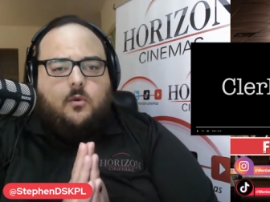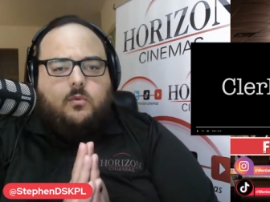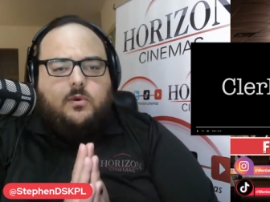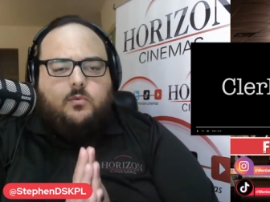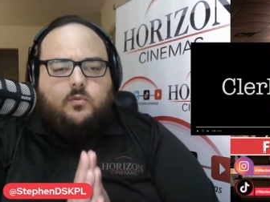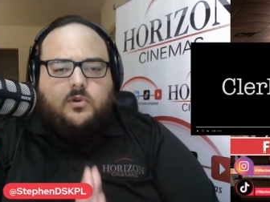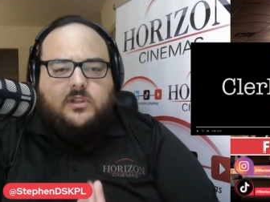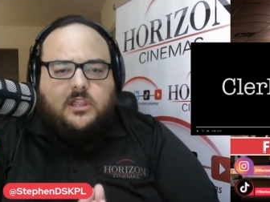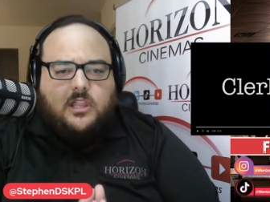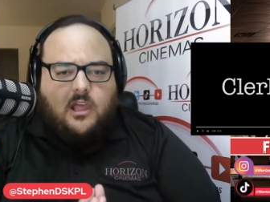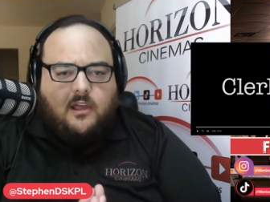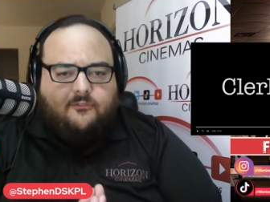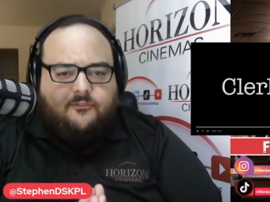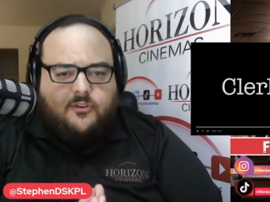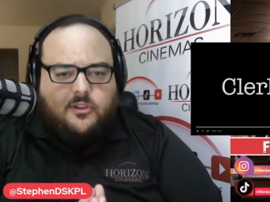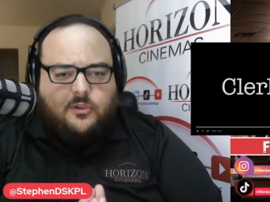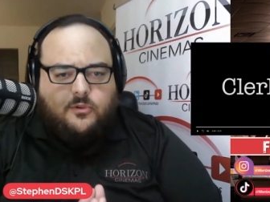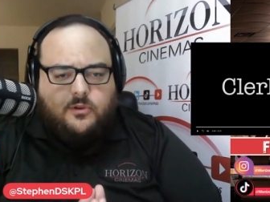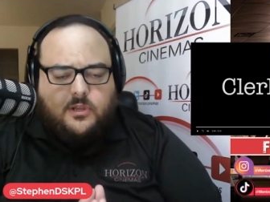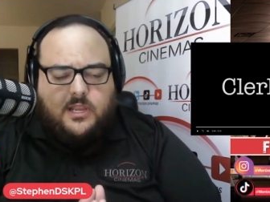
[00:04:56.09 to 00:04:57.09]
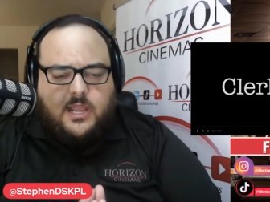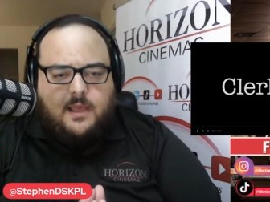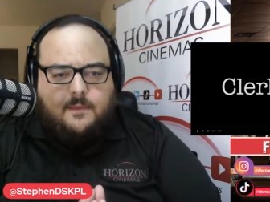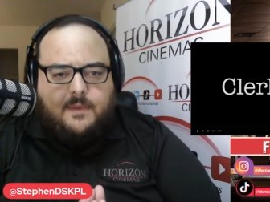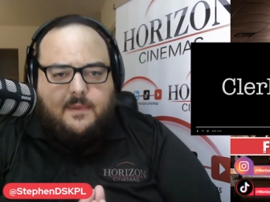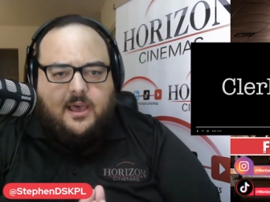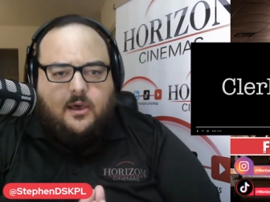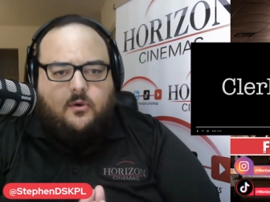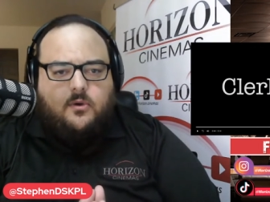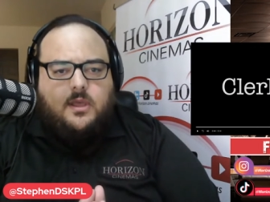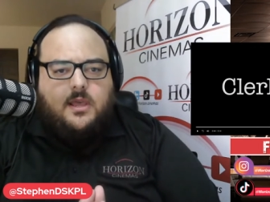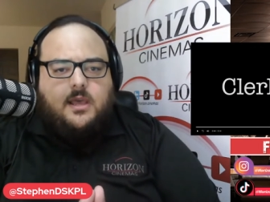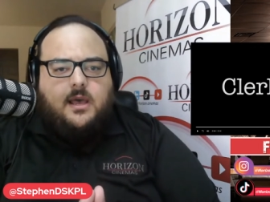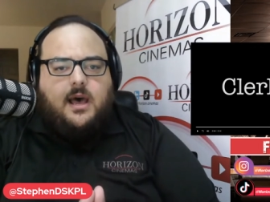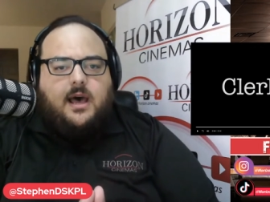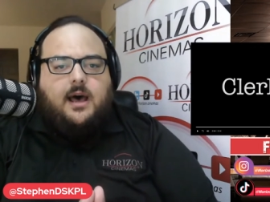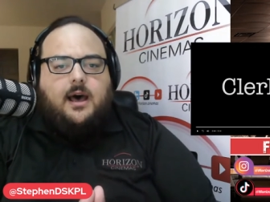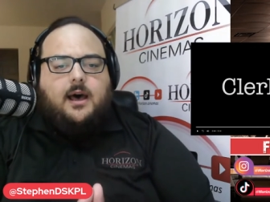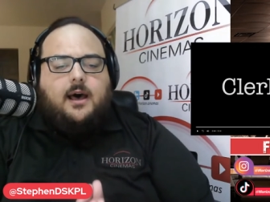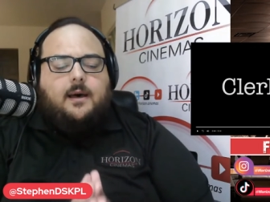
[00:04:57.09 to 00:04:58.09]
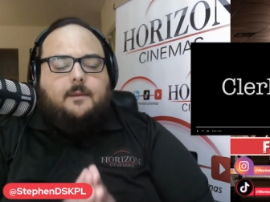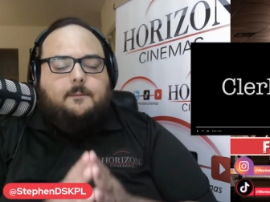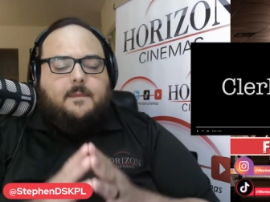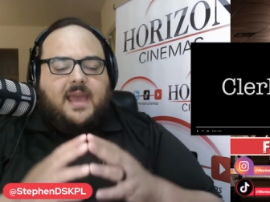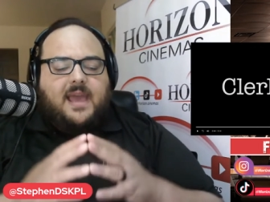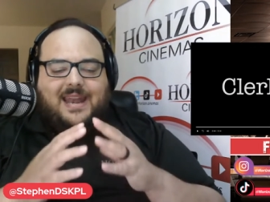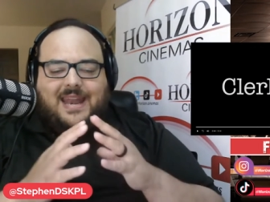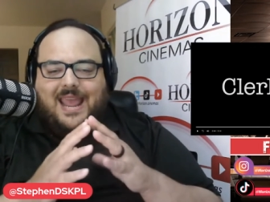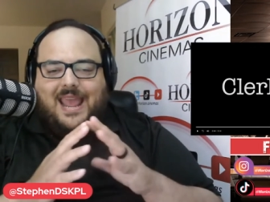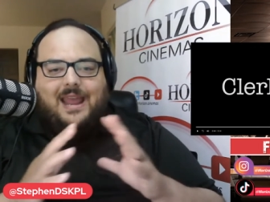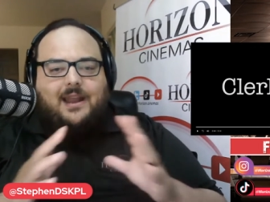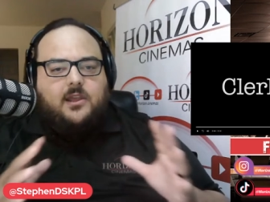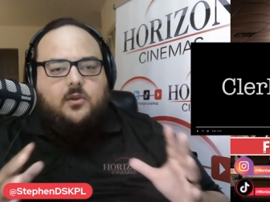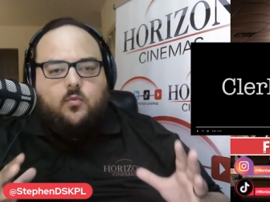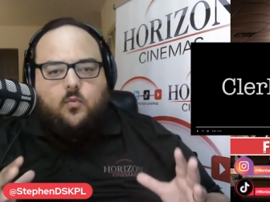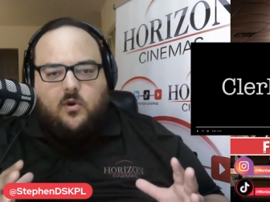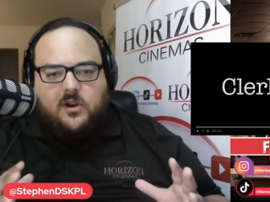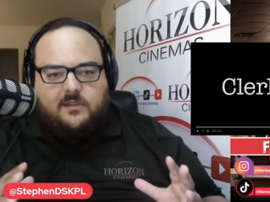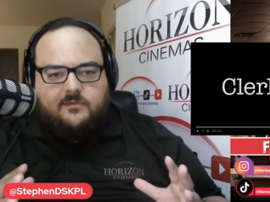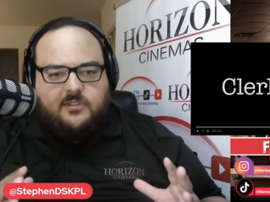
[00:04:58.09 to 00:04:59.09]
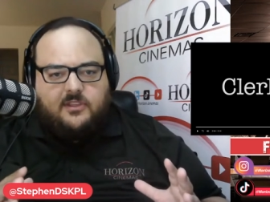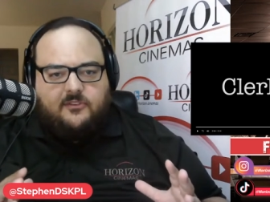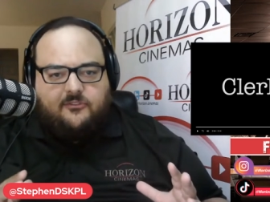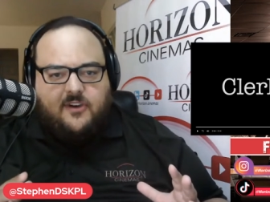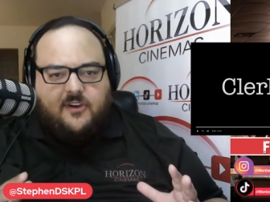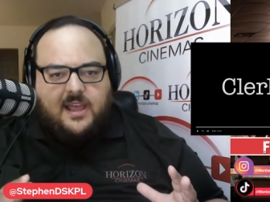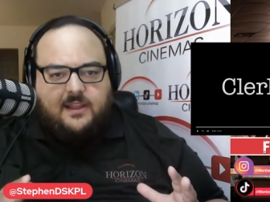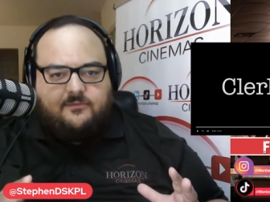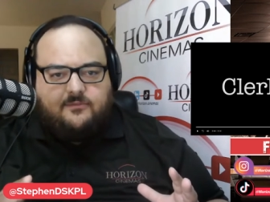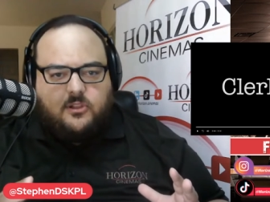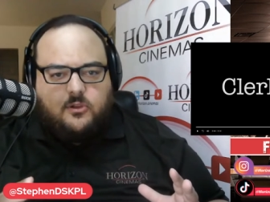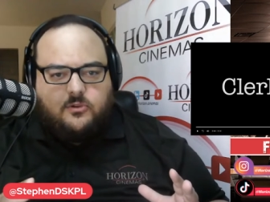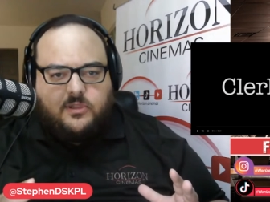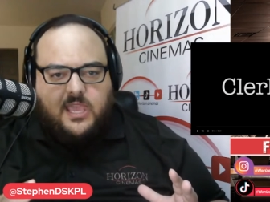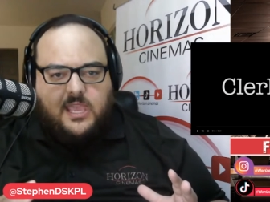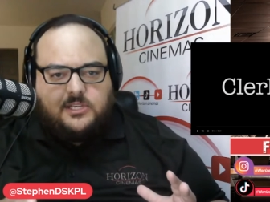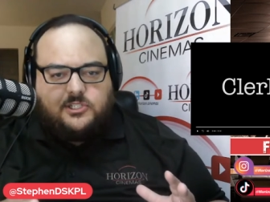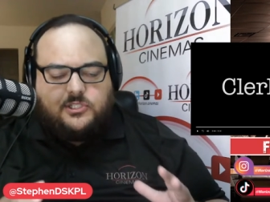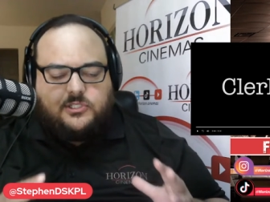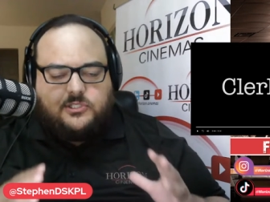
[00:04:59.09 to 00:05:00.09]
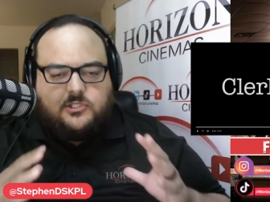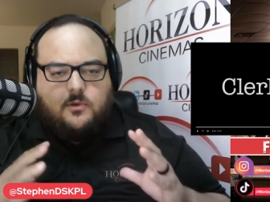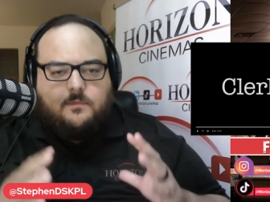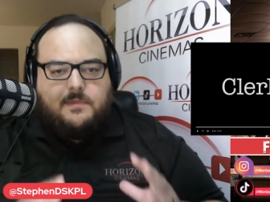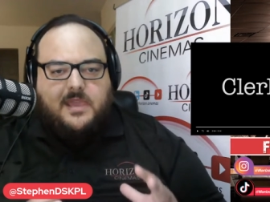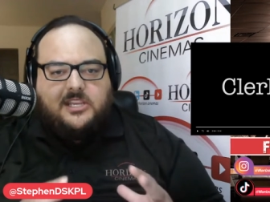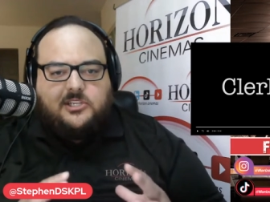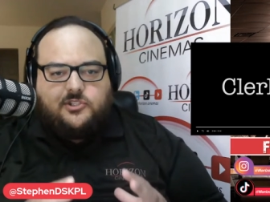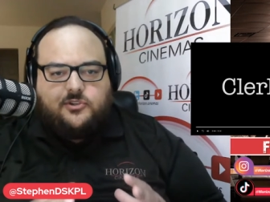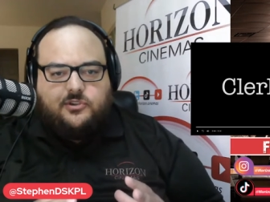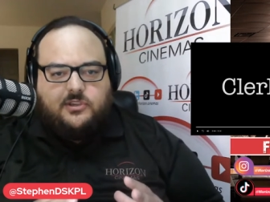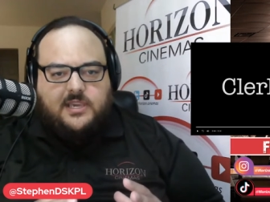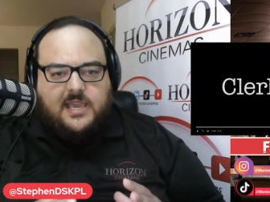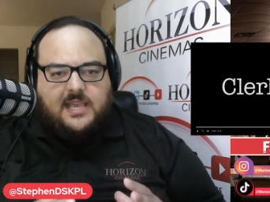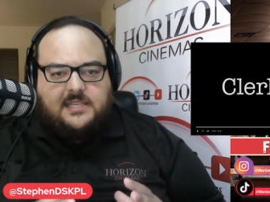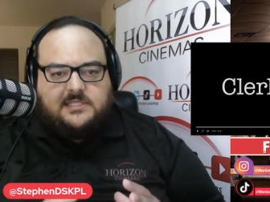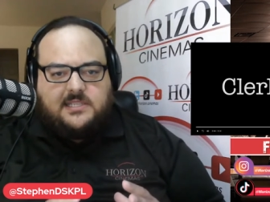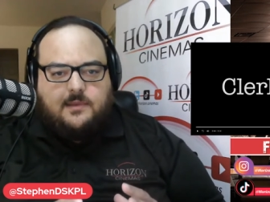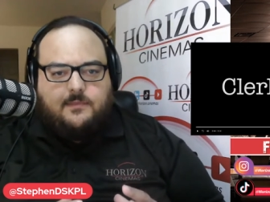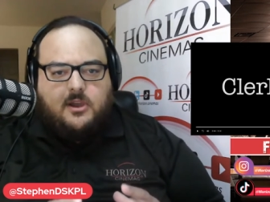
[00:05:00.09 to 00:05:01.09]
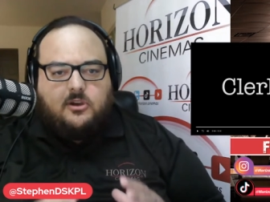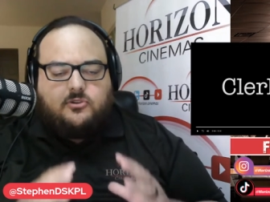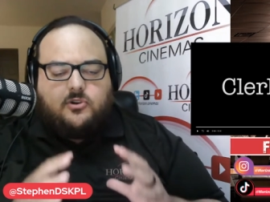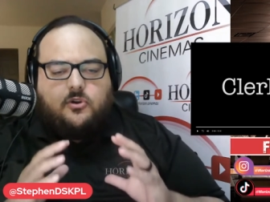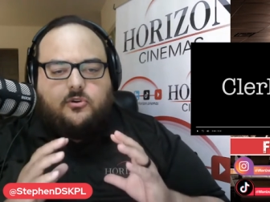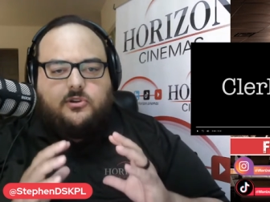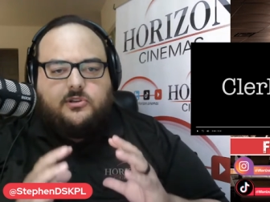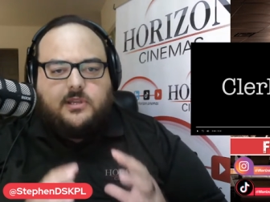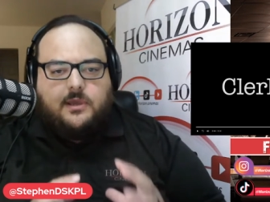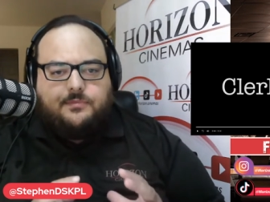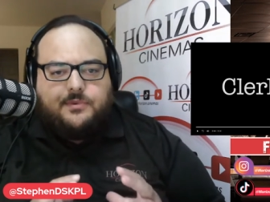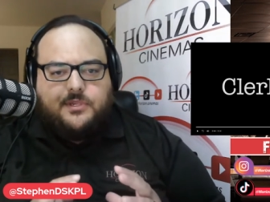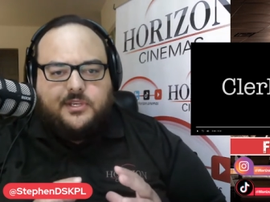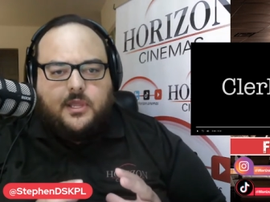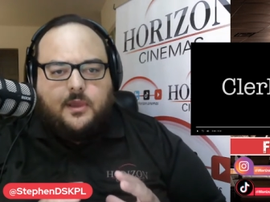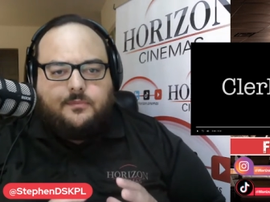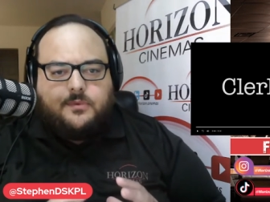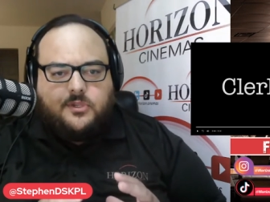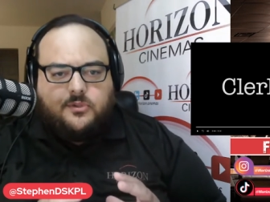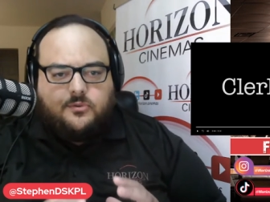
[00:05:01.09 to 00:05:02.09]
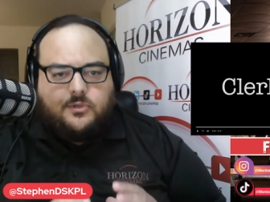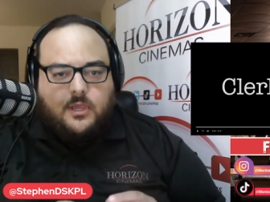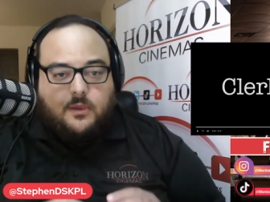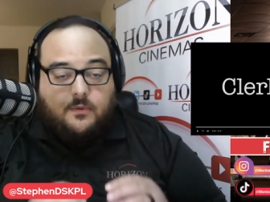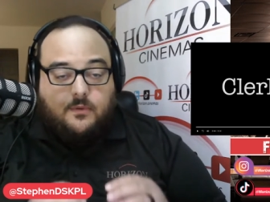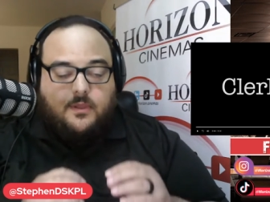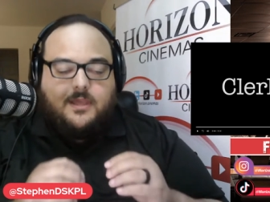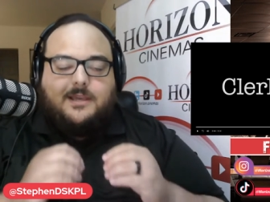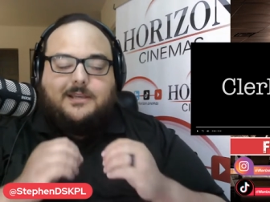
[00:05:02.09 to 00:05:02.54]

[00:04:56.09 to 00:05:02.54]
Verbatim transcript: We would love for you to come out um, at any one of the five locations. So make sure you guys come out. Go to www.